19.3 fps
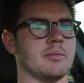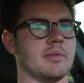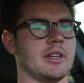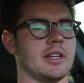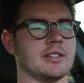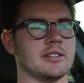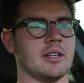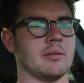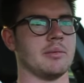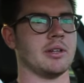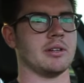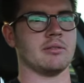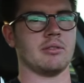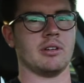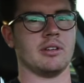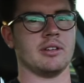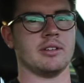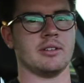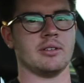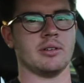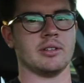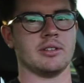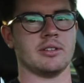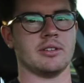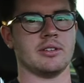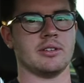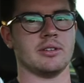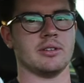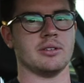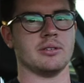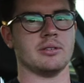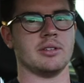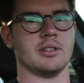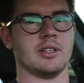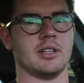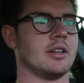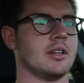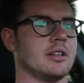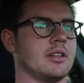That's something really annoying to do.
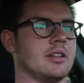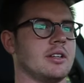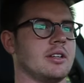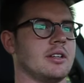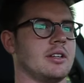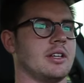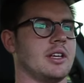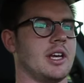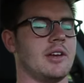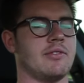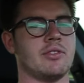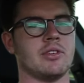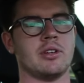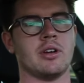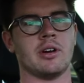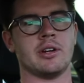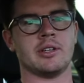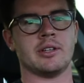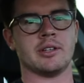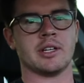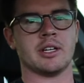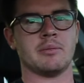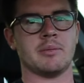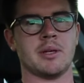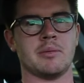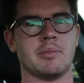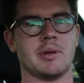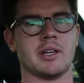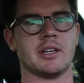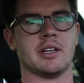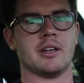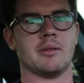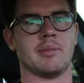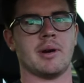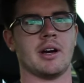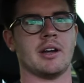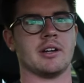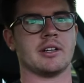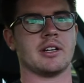If you know you're going to be picky
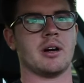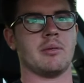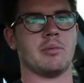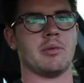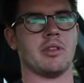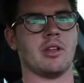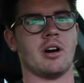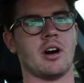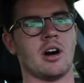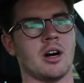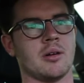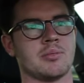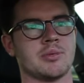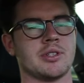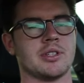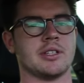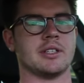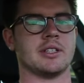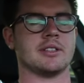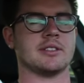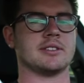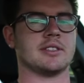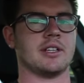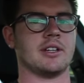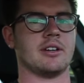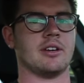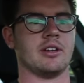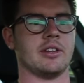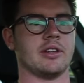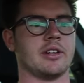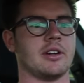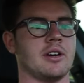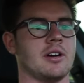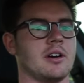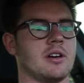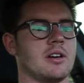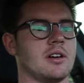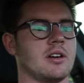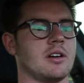about a couple of the options that are on the
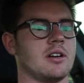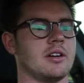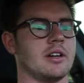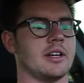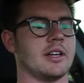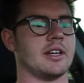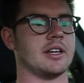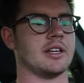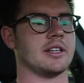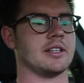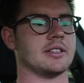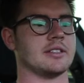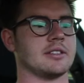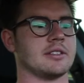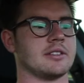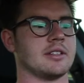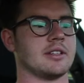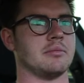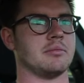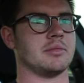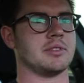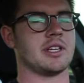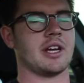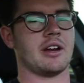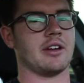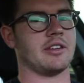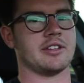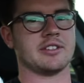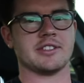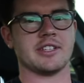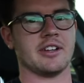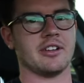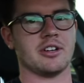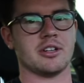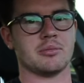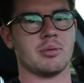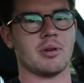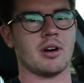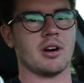car and tear the
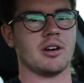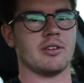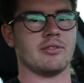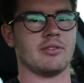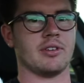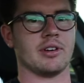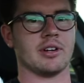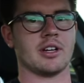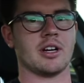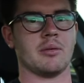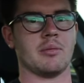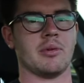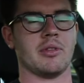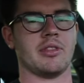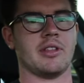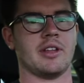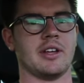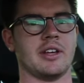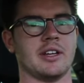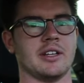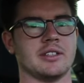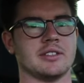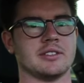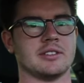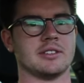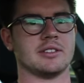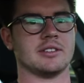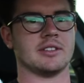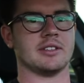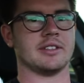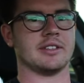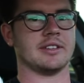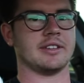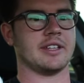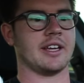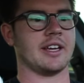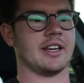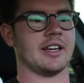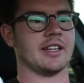seller apart for a couple things,
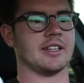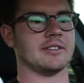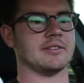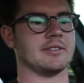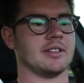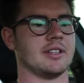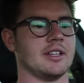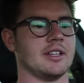then